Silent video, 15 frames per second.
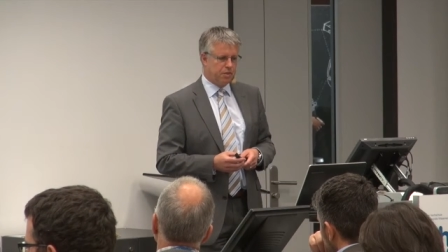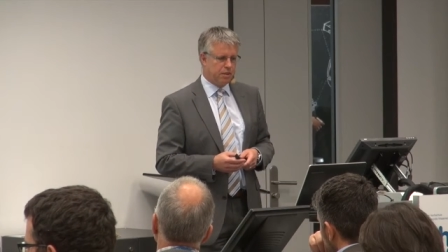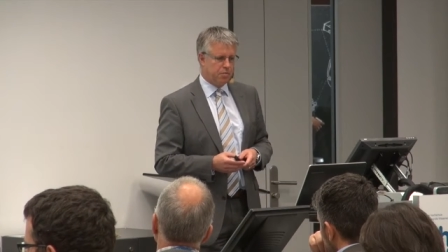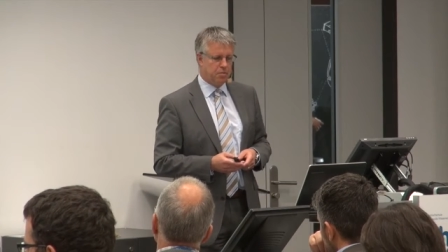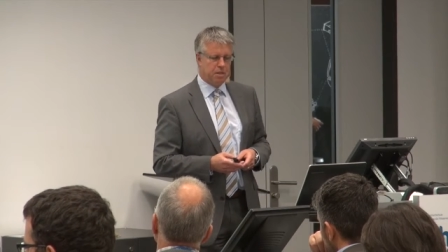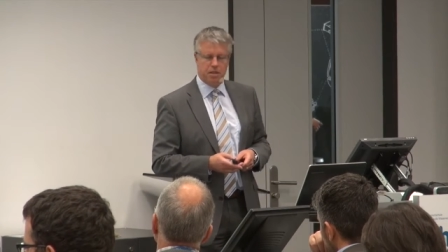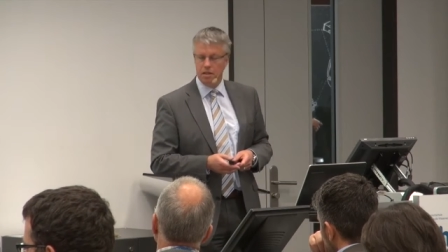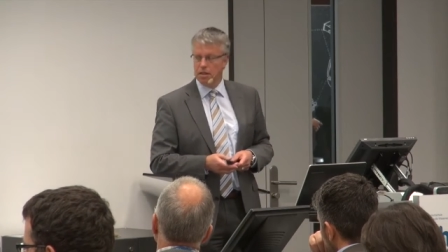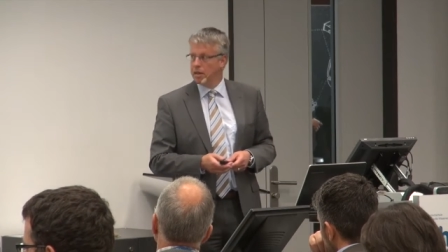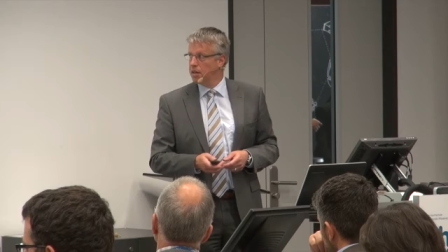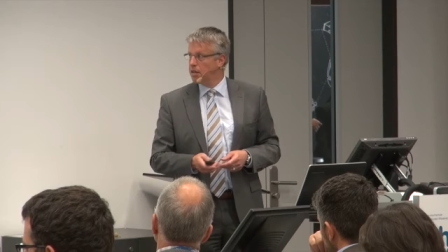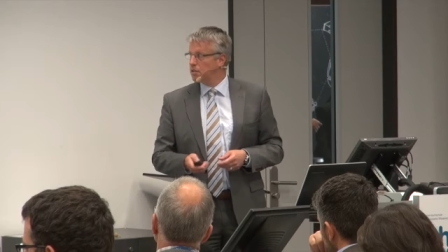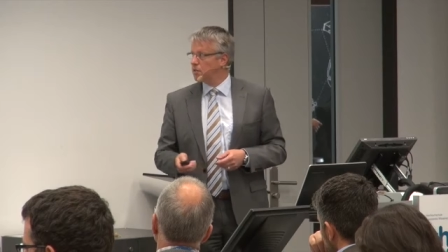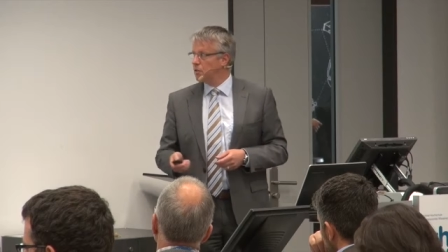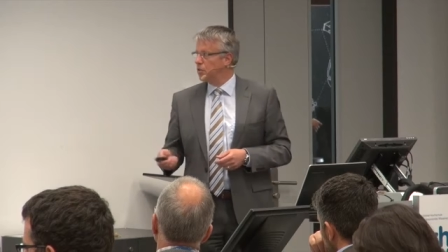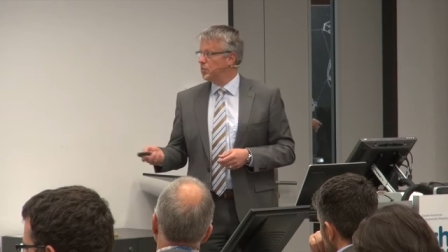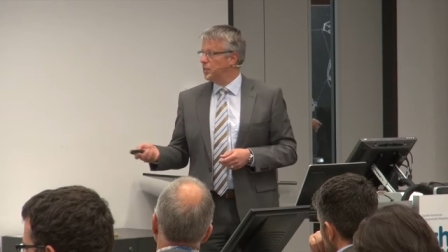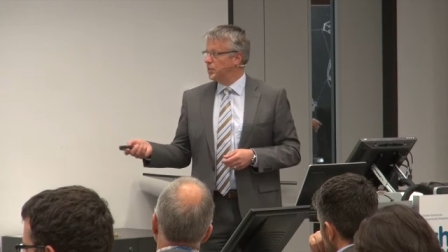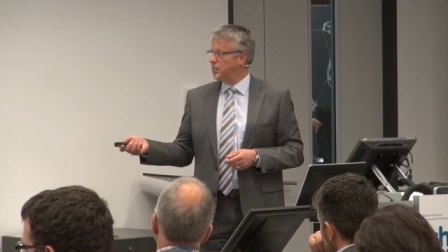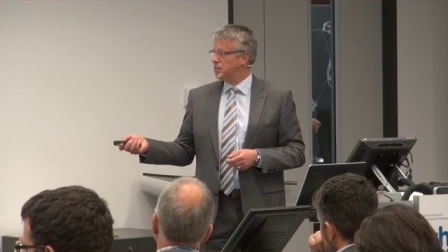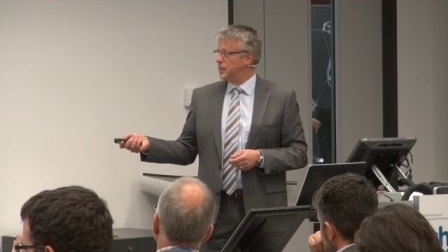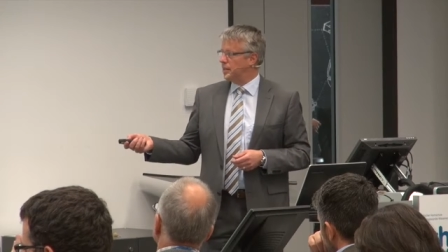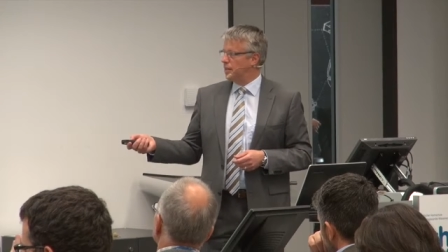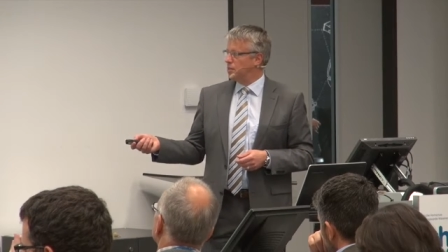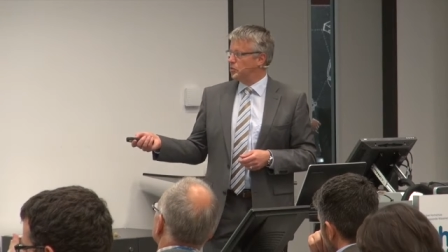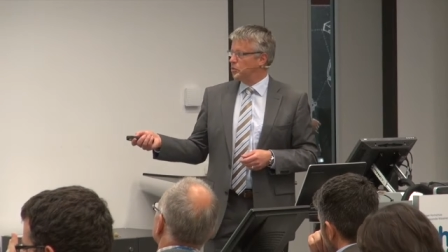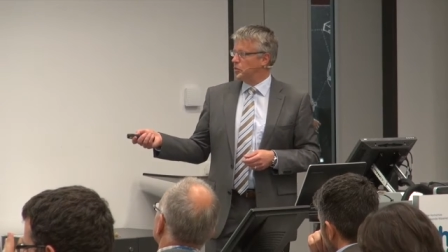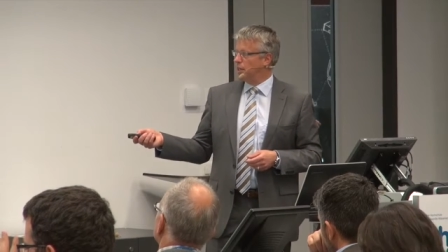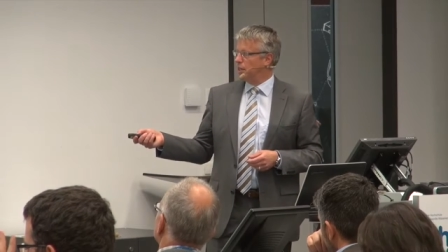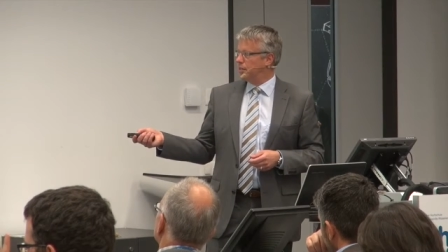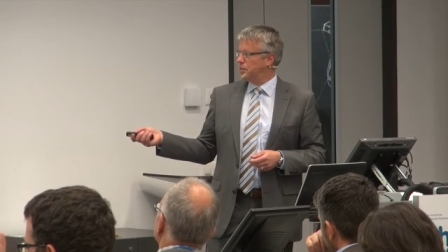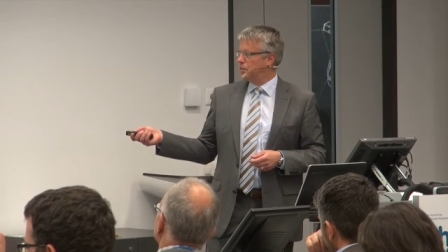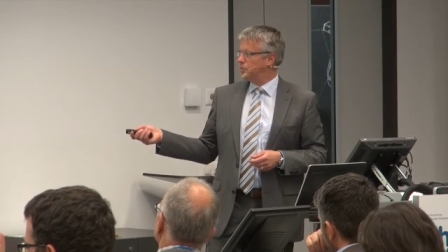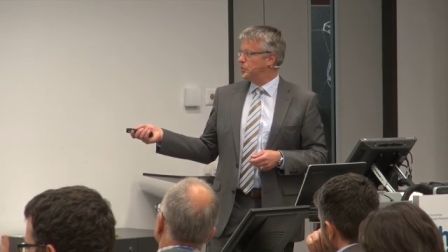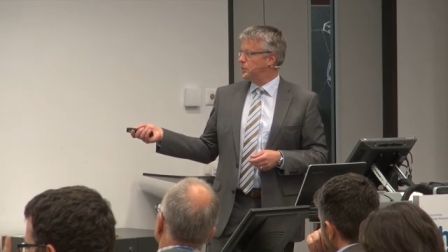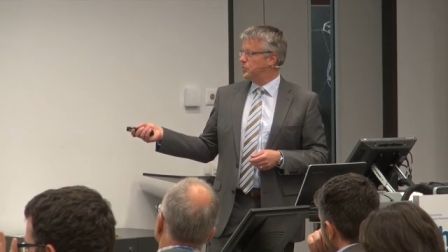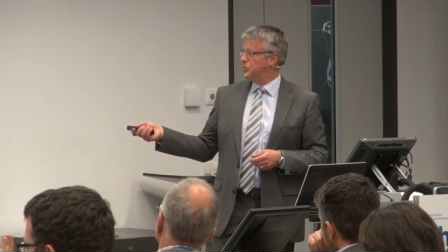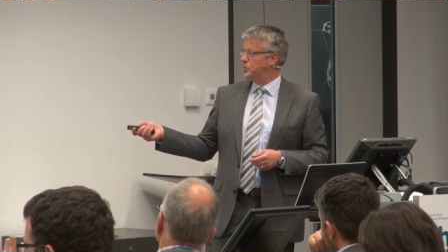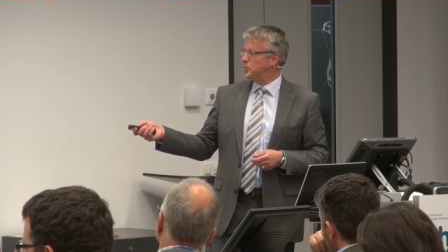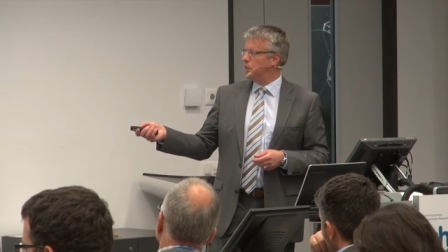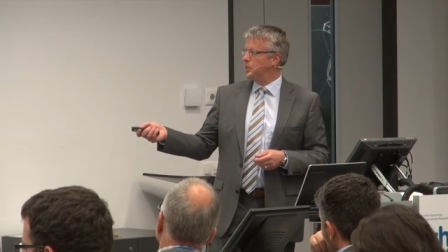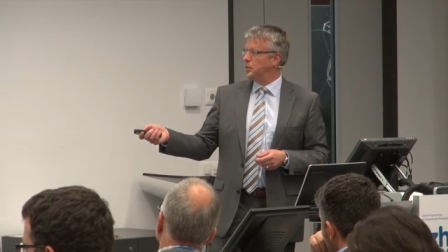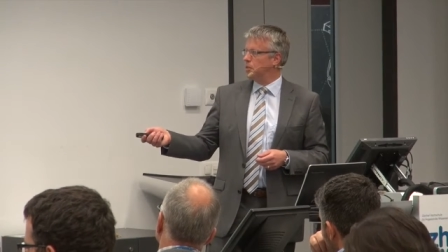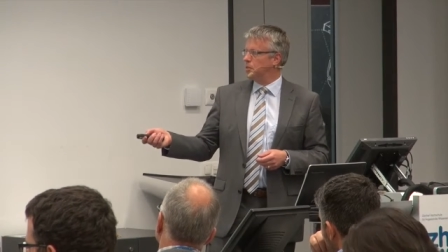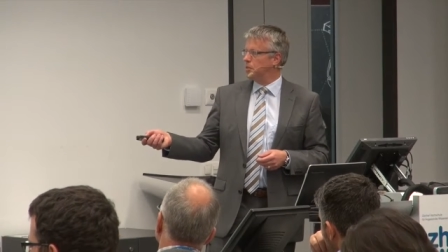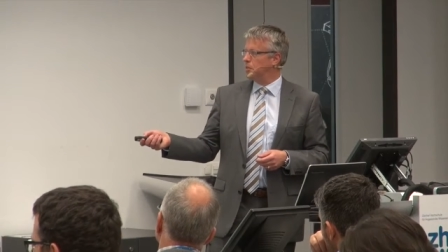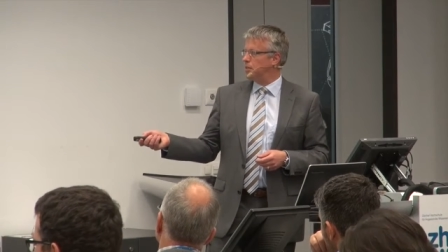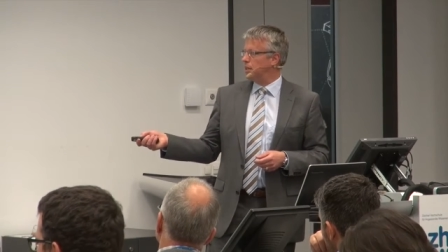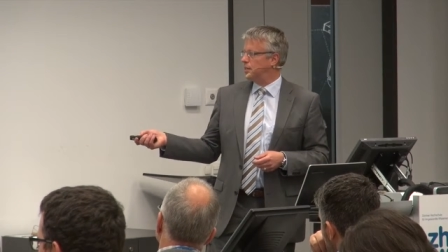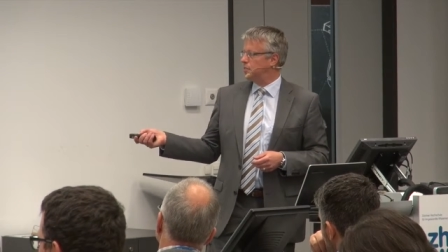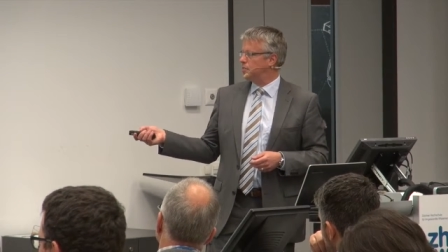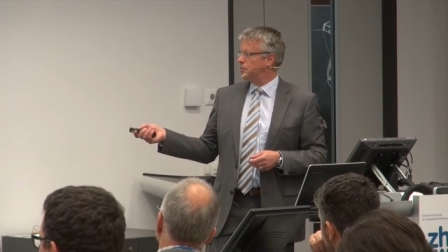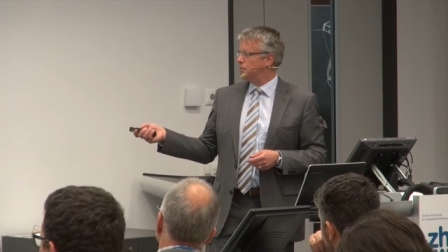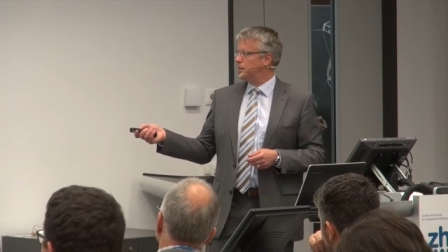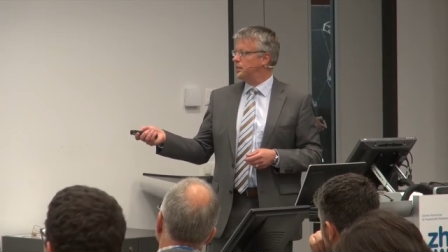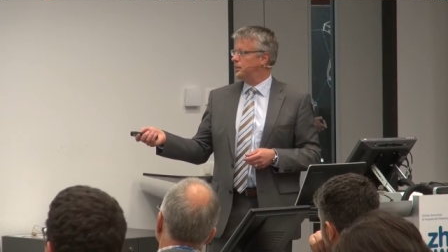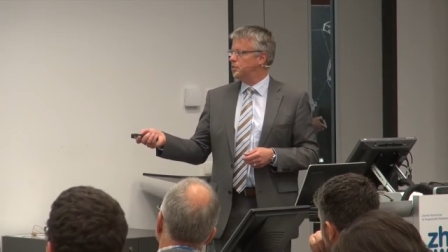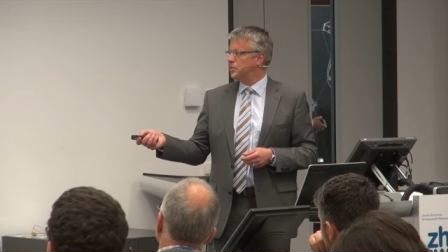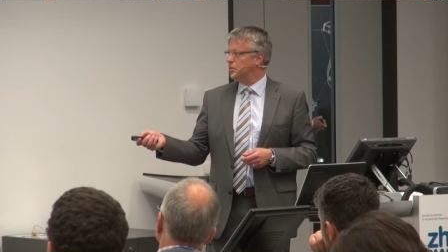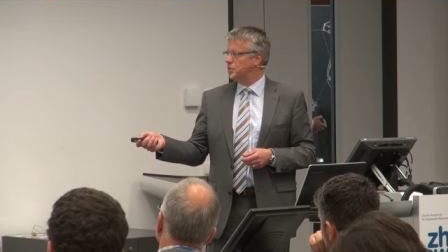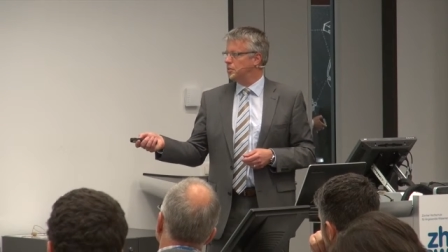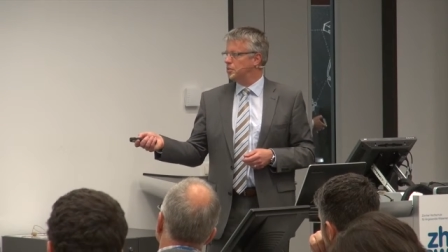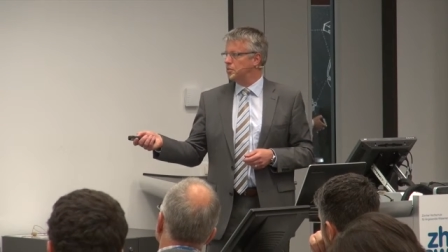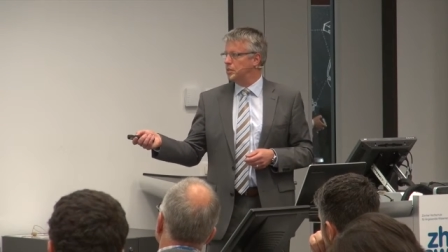will be. So we decided together with 3 other associations.